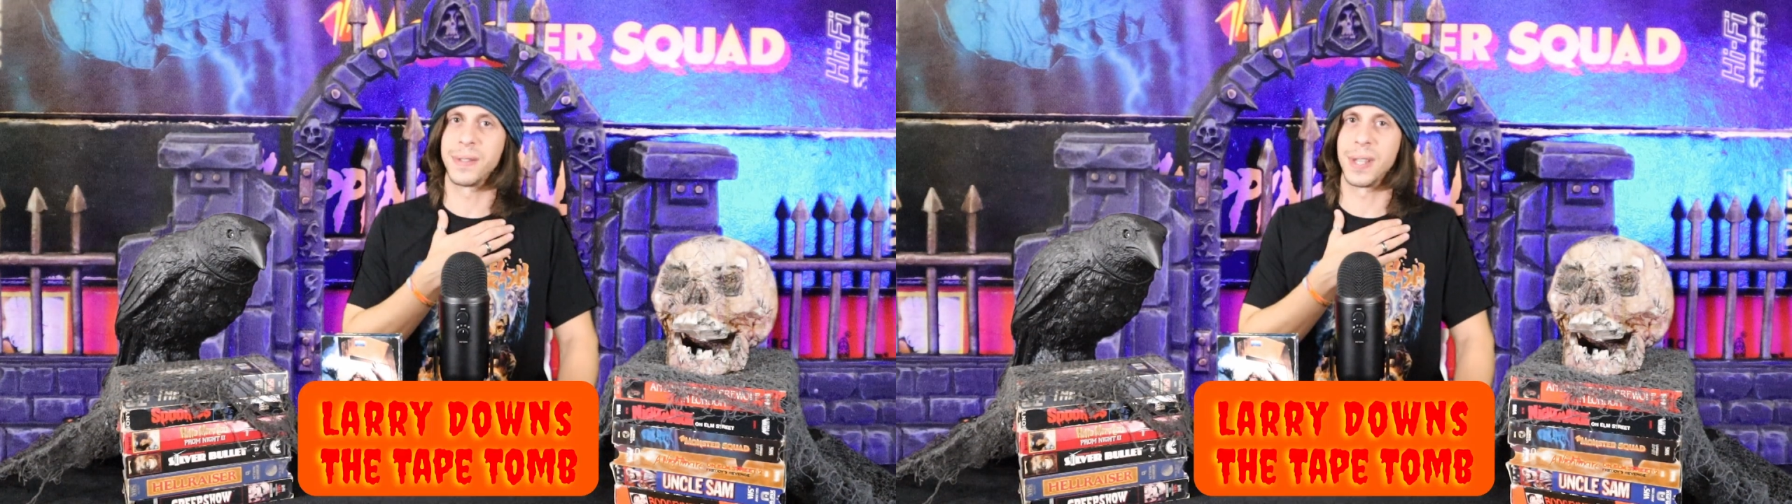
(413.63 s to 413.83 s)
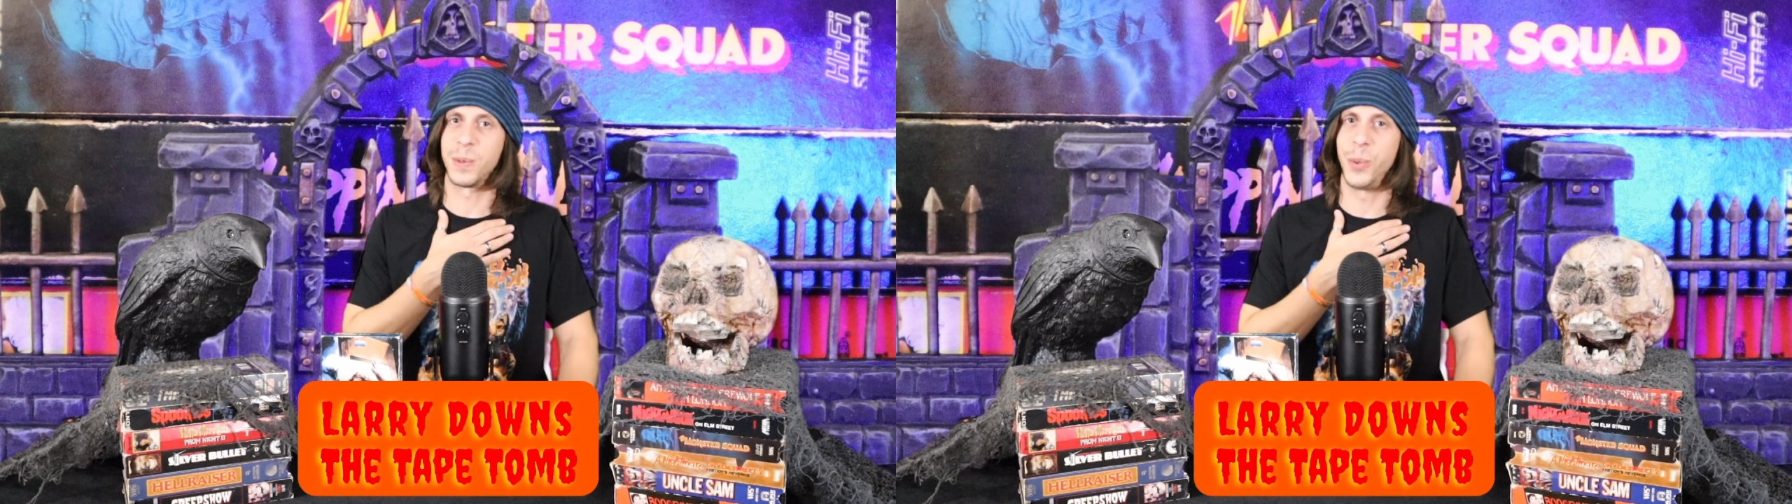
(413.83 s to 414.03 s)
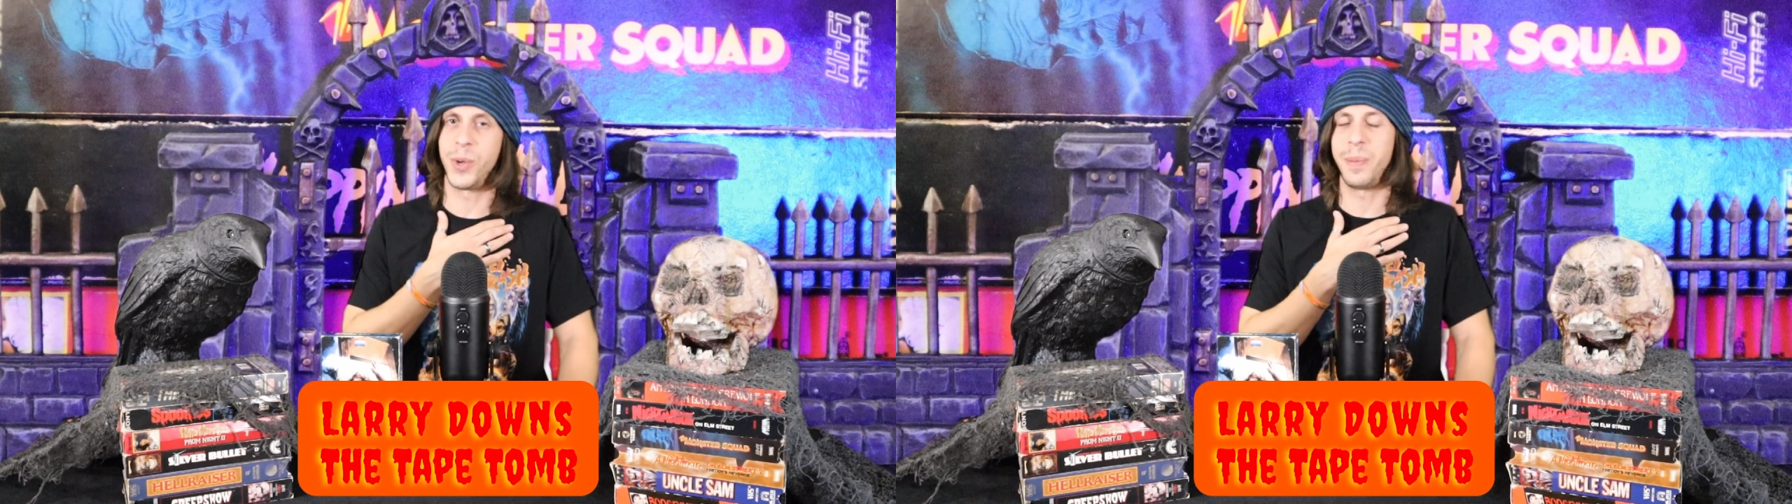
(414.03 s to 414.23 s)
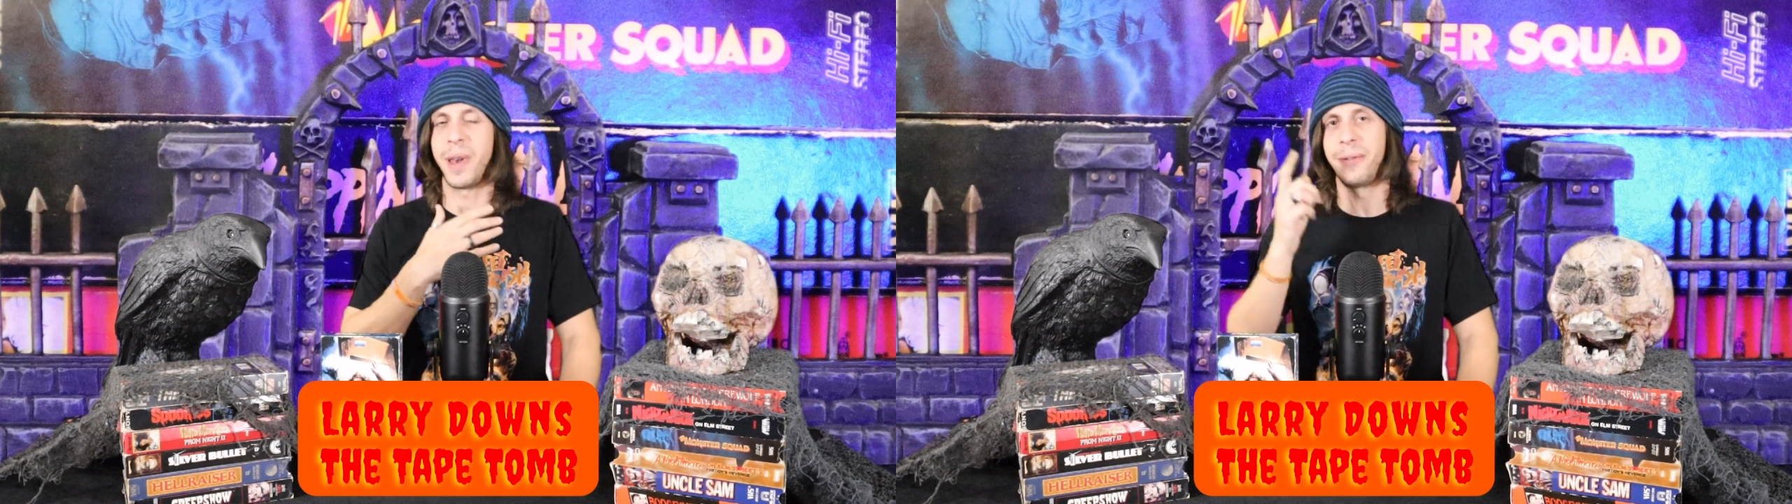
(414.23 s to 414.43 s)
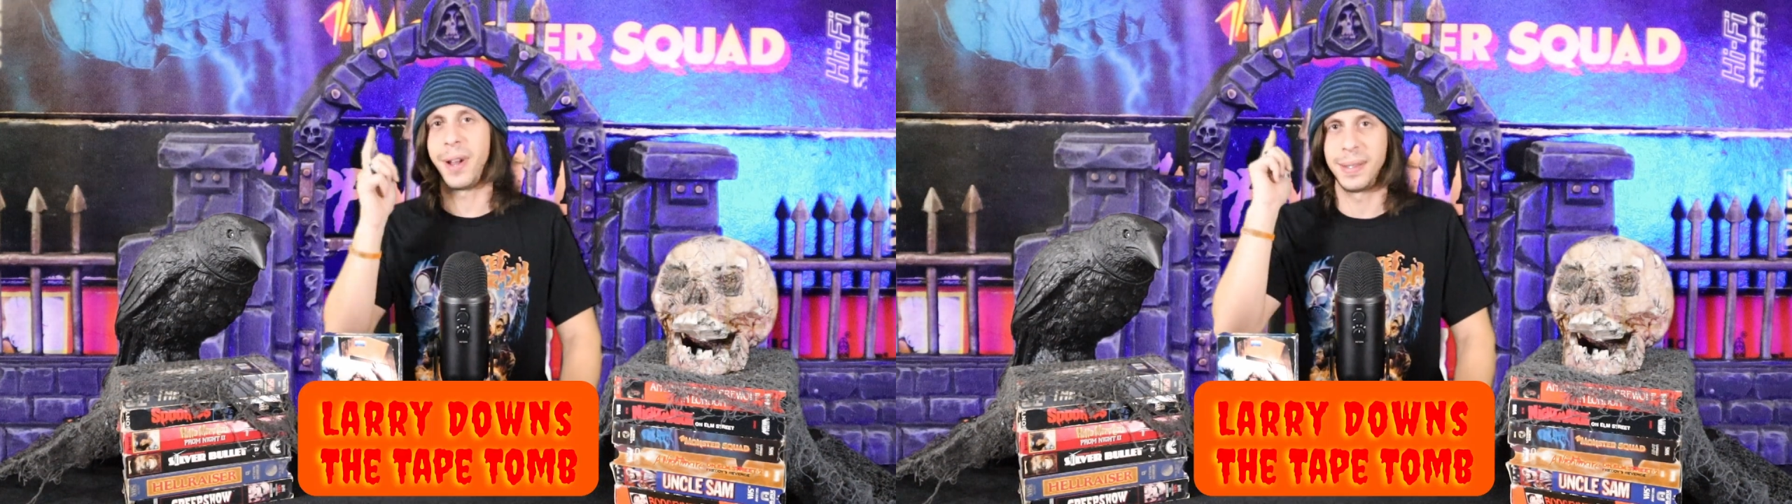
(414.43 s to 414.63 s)
Stay spooky,
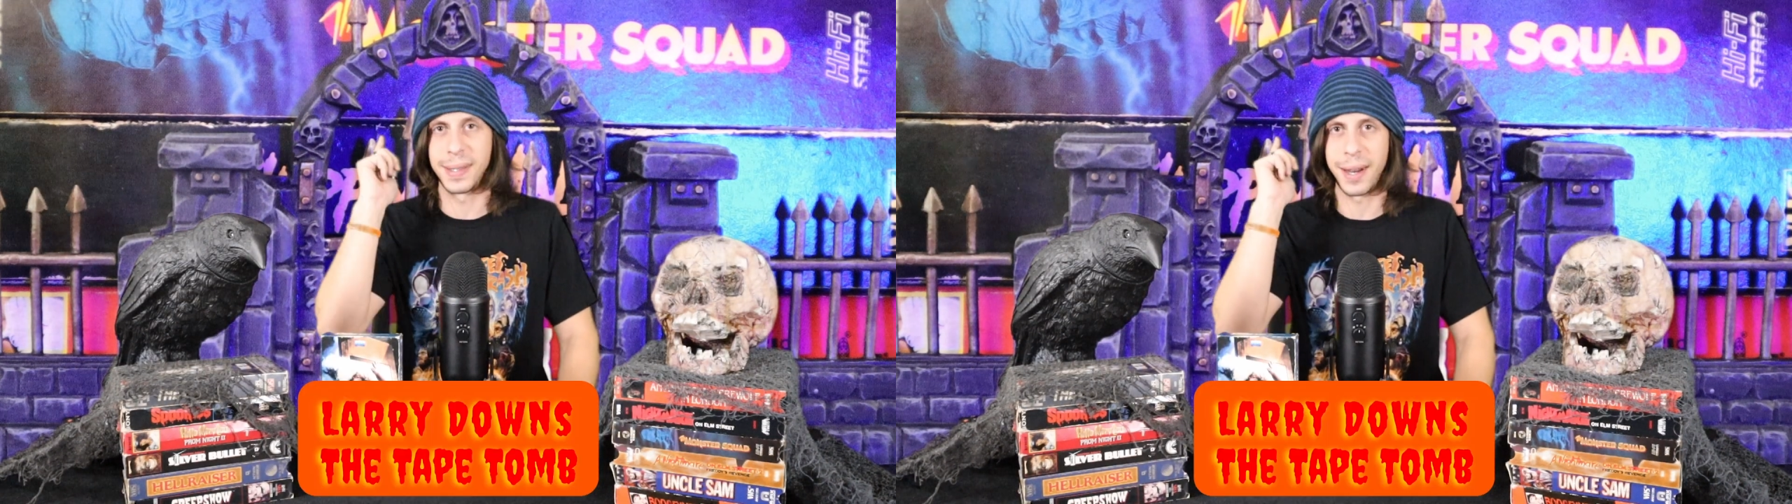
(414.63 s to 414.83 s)
my friends,